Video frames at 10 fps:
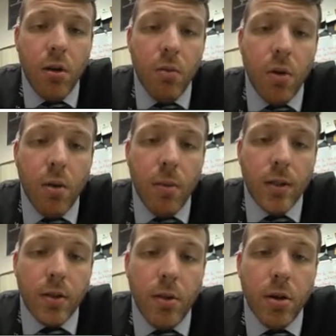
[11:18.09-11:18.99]
well, my
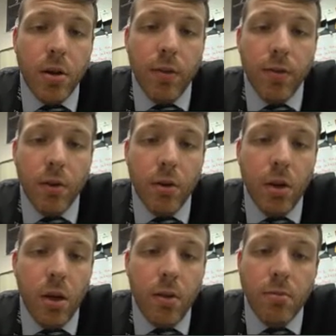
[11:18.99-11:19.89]
slopes are different,
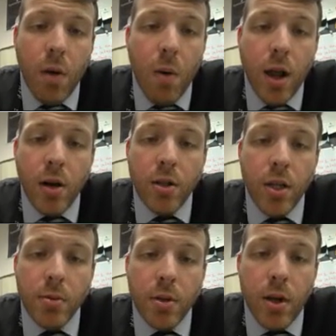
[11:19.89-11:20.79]
my
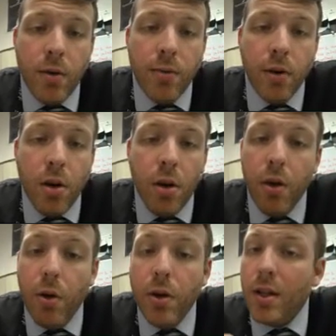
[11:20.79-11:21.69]
y-intercepts are different,
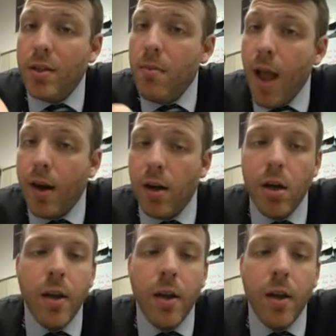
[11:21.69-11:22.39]
although it doesn't matter,